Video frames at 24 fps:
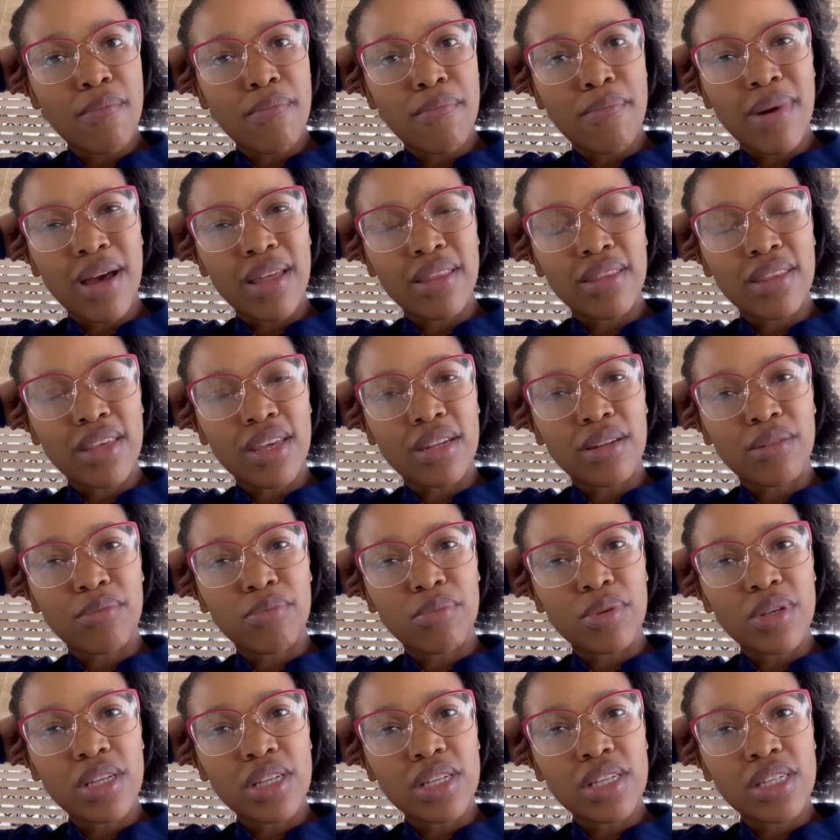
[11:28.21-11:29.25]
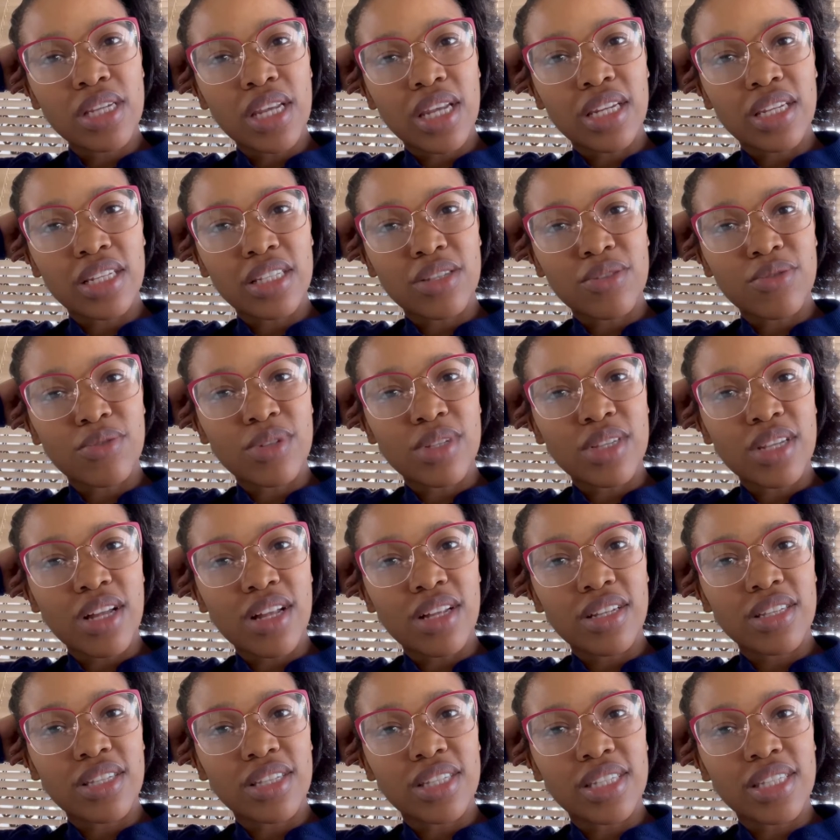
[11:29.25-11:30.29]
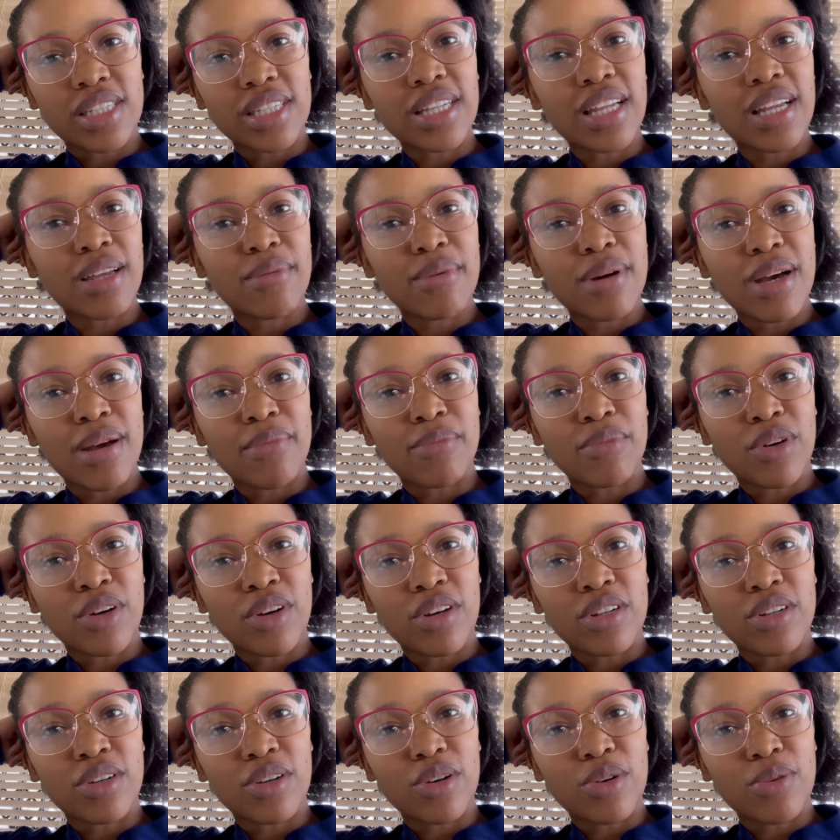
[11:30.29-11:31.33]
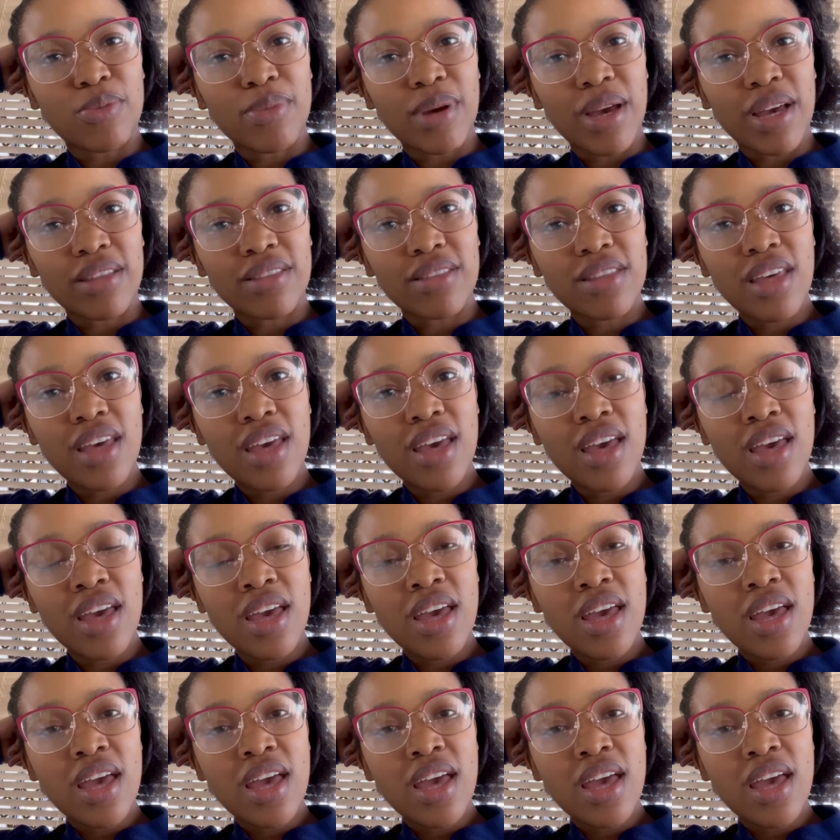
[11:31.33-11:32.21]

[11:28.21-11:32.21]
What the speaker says: month and a bit, and as a result, in disclaimer, I'm not gonna go back there.